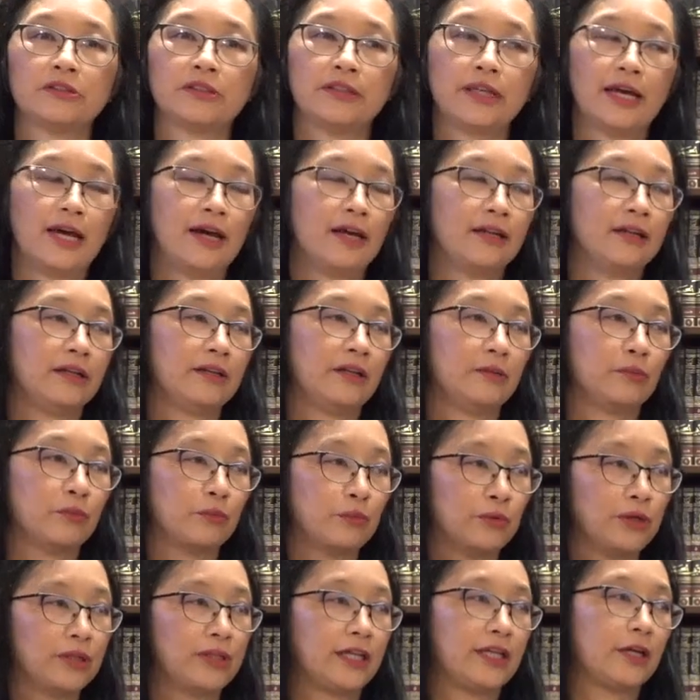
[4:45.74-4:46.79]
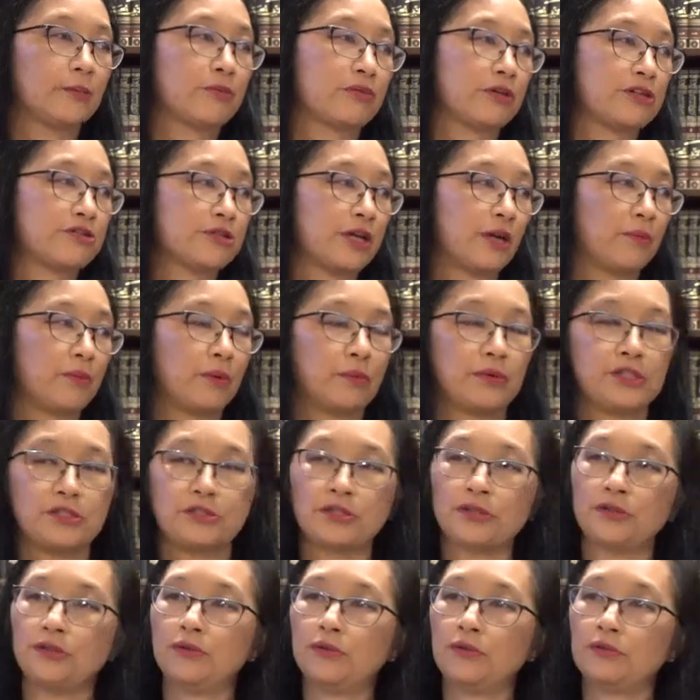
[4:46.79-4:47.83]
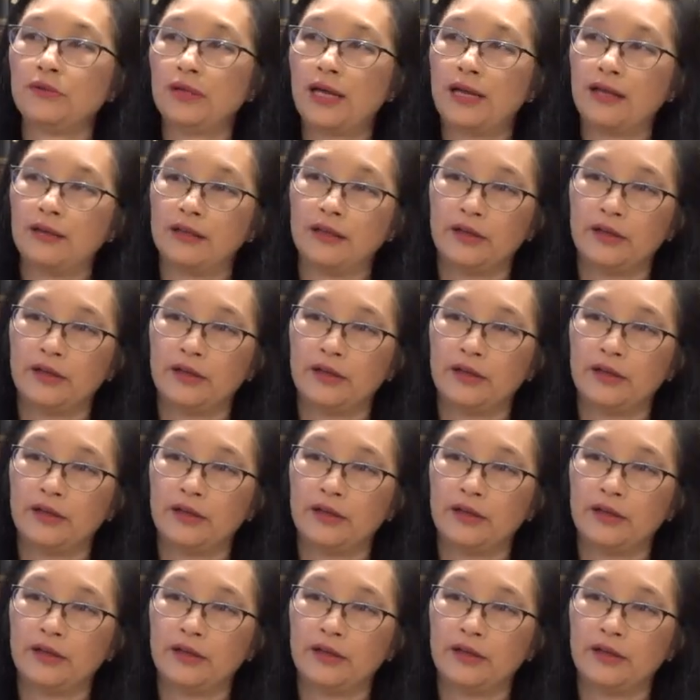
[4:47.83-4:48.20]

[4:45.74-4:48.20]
that really appreciate what we do, that,